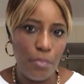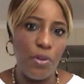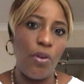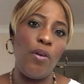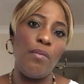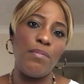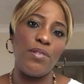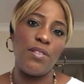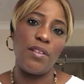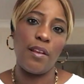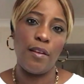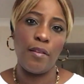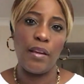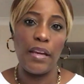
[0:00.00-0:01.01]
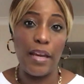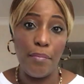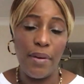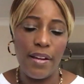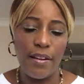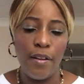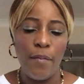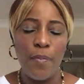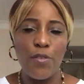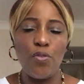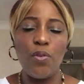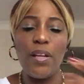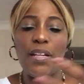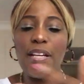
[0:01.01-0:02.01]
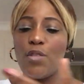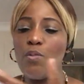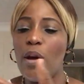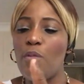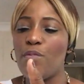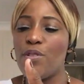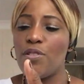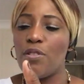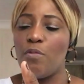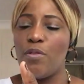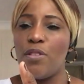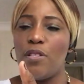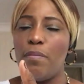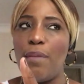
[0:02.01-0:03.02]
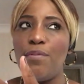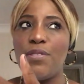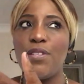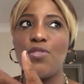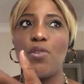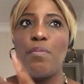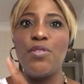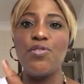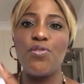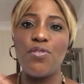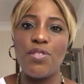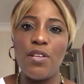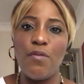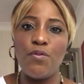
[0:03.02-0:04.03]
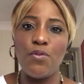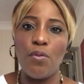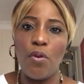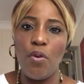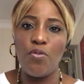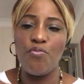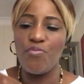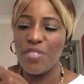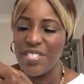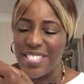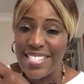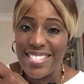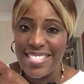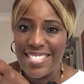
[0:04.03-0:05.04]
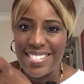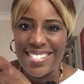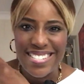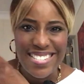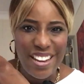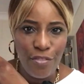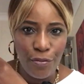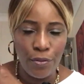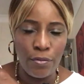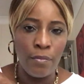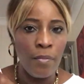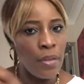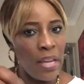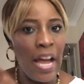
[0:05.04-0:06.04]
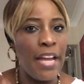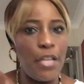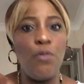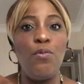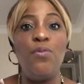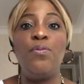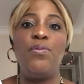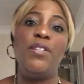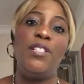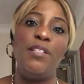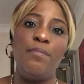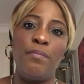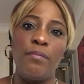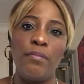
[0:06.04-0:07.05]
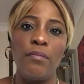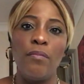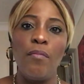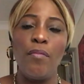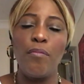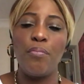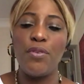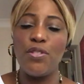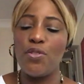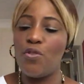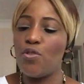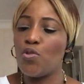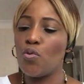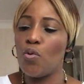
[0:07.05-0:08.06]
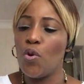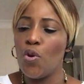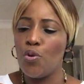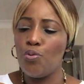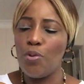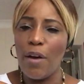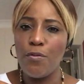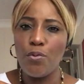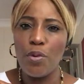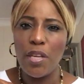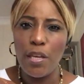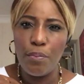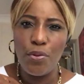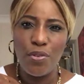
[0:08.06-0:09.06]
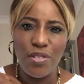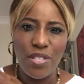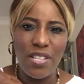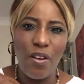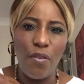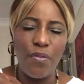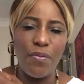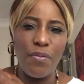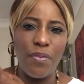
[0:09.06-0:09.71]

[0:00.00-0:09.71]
becomes. Amen. So now that's why we, we the Bible says, submit yourself to God, resist the devil, and he will flee. Praise God. So you have to keep yourself